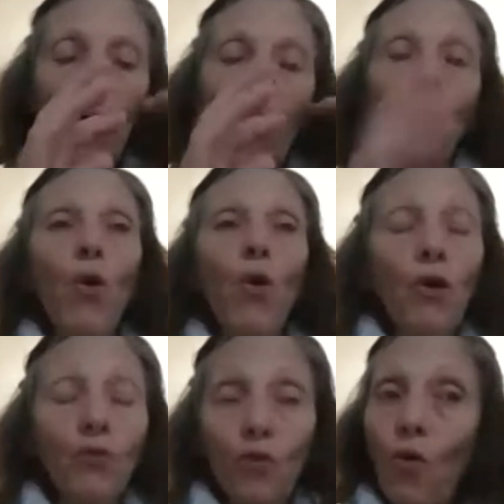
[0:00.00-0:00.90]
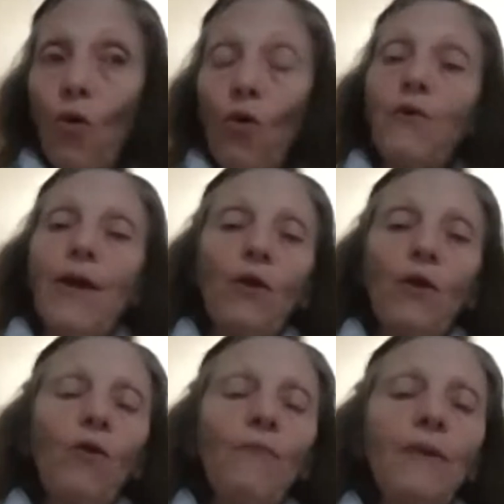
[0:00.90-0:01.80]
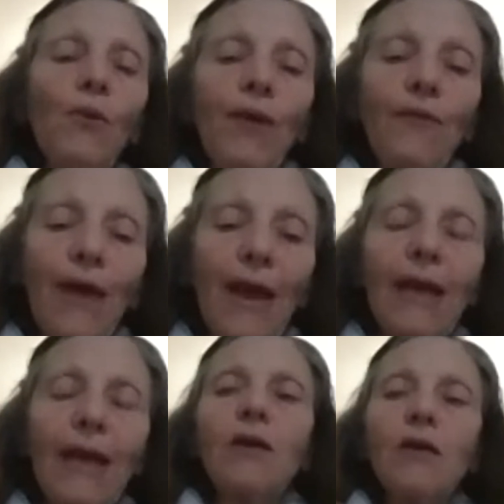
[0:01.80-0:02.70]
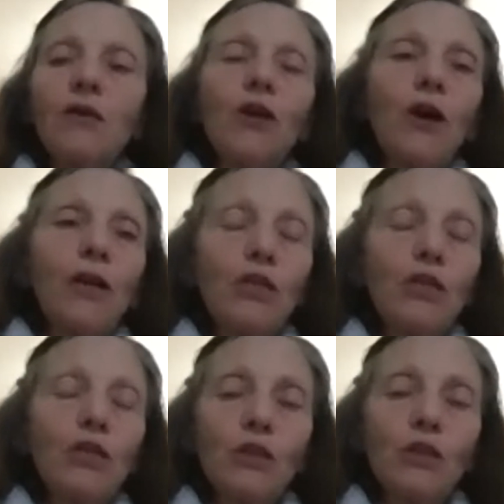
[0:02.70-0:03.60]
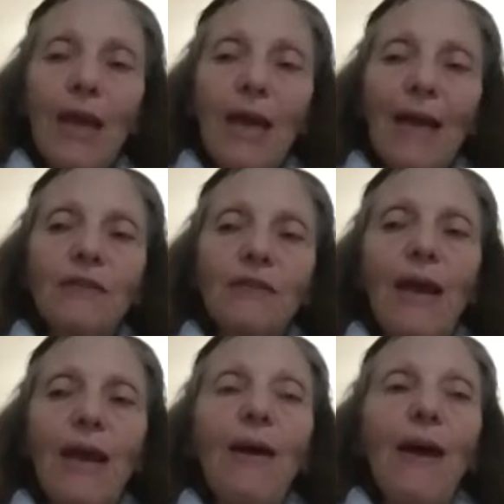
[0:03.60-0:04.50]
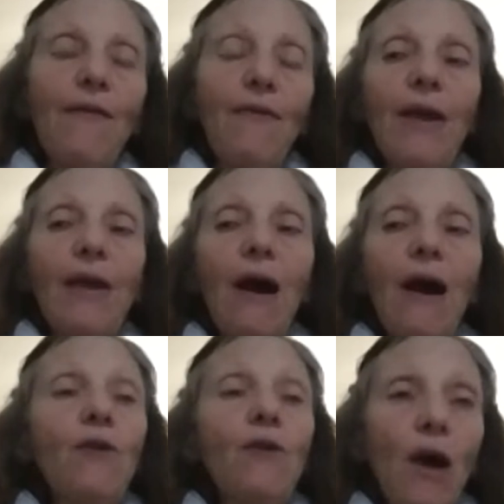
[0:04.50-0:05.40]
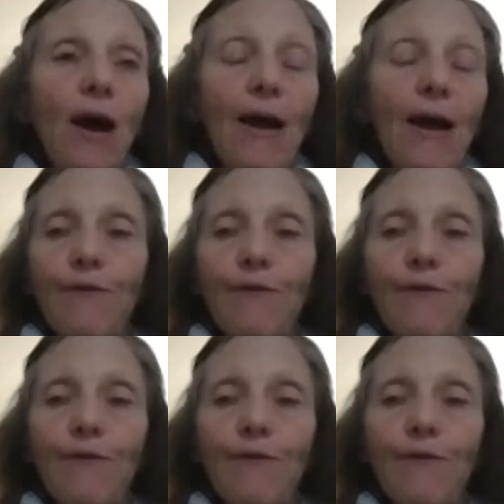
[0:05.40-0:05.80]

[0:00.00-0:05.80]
I work on call. They call me when they starting to be in active labor, and then I arrive,